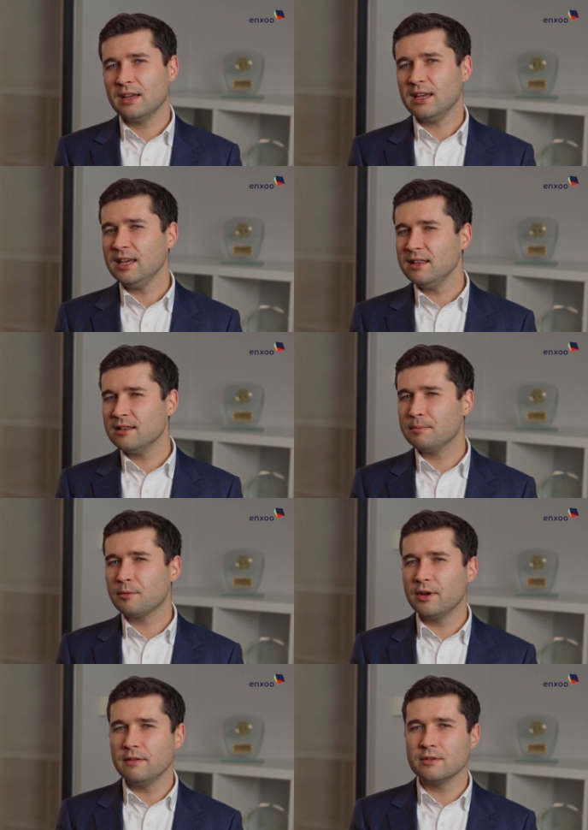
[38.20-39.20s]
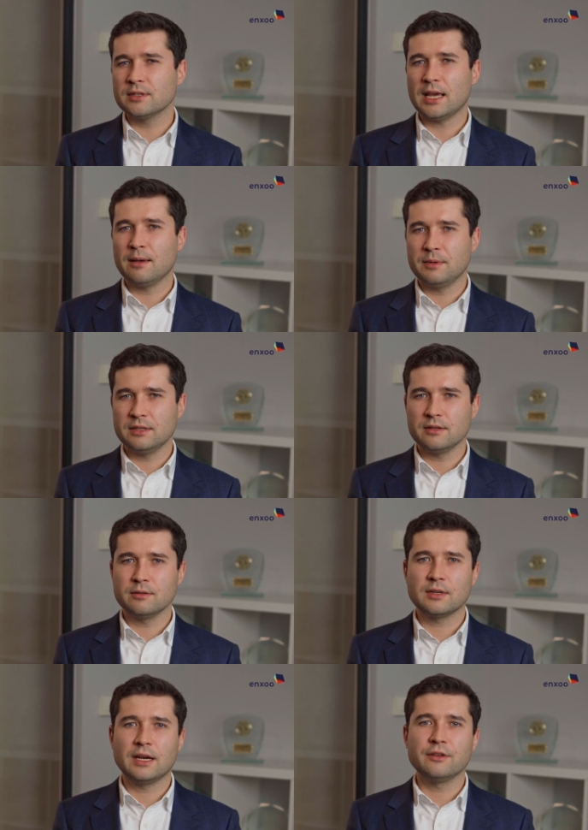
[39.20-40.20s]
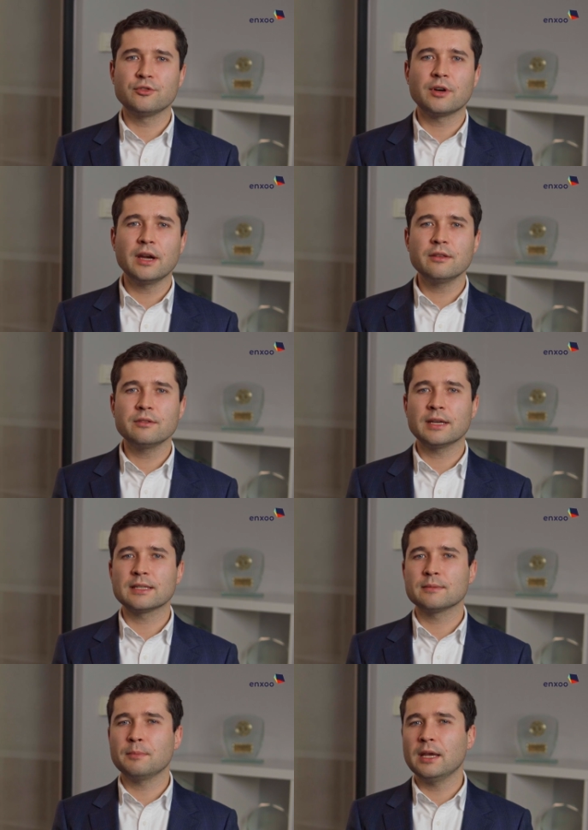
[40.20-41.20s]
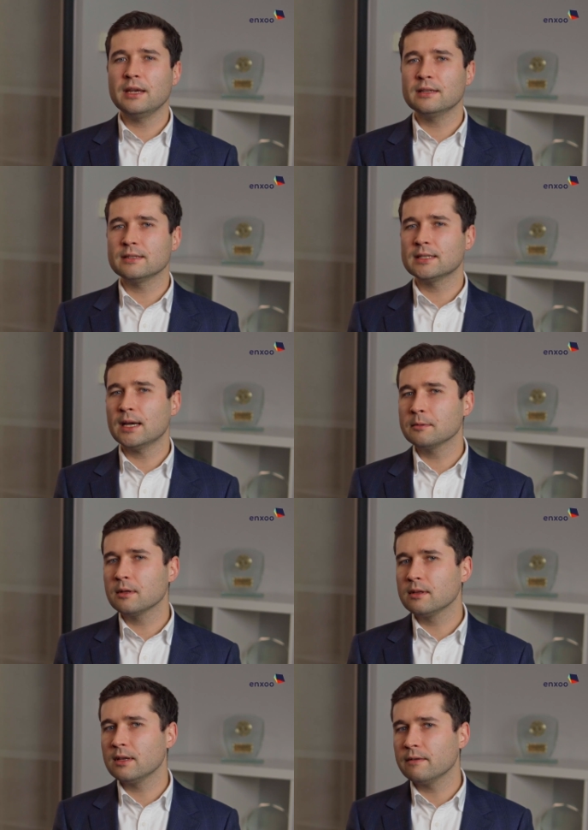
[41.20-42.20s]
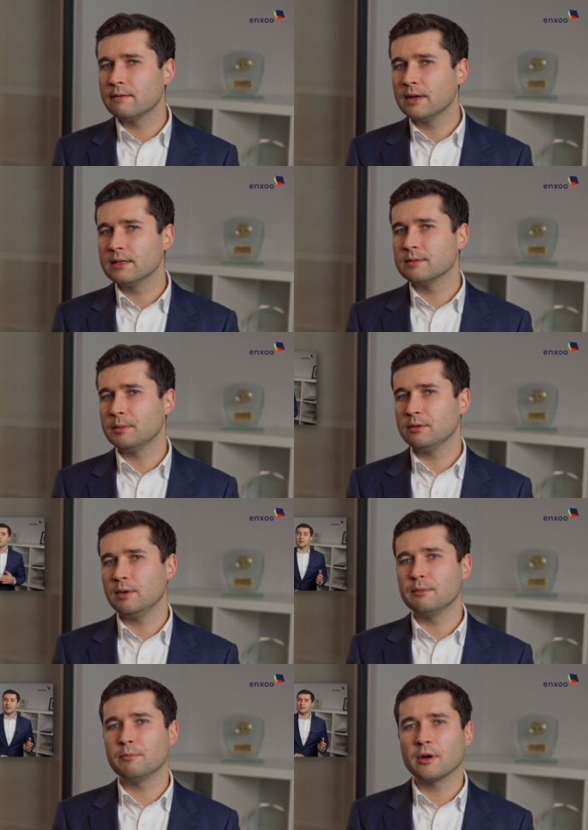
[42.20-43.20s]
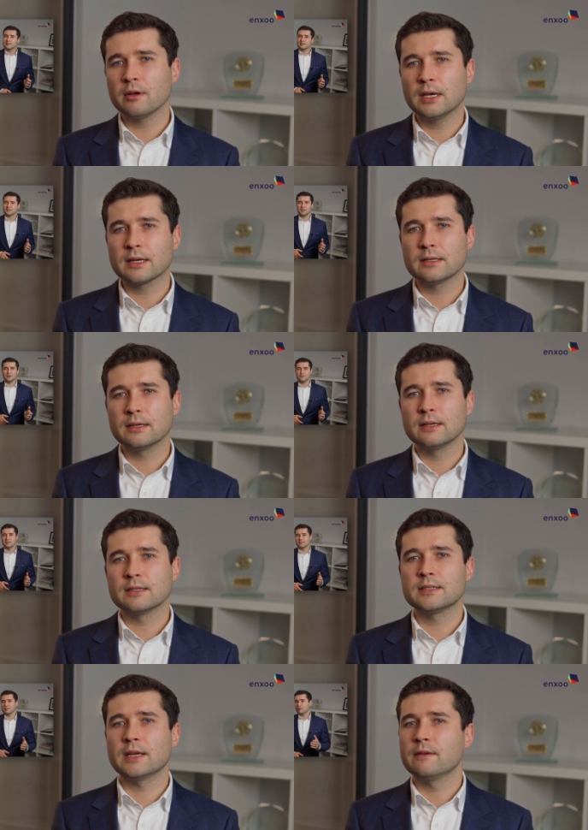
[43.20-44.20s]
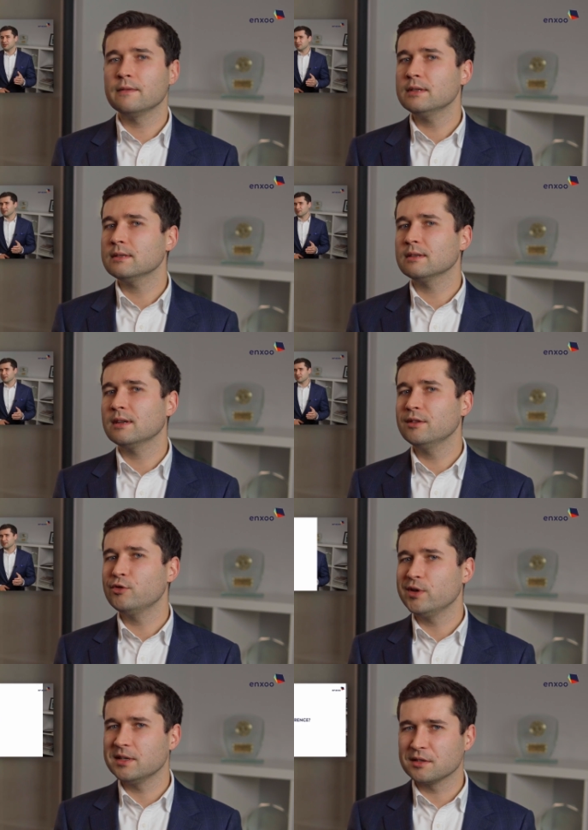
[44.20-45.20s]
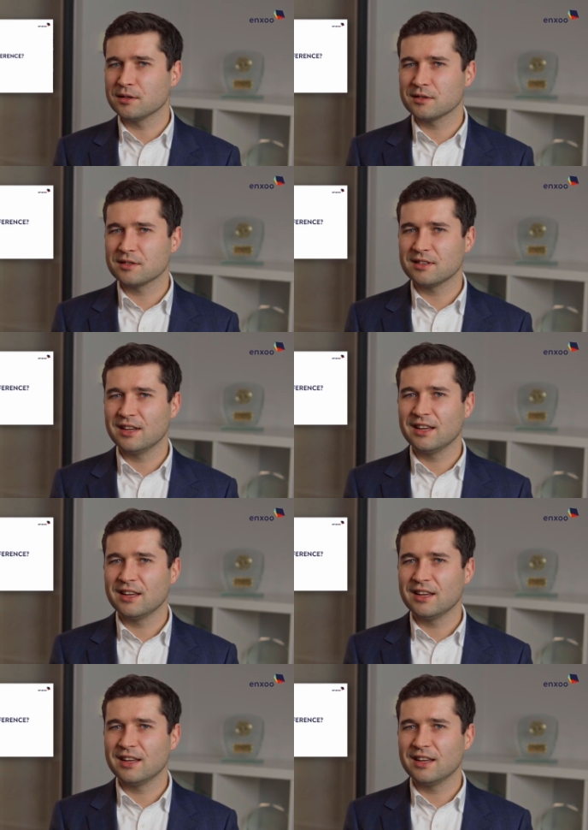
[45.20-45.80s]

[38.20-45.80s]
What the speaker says: In the previous episode, I tried to explain the subtle difference between product, service, and resource.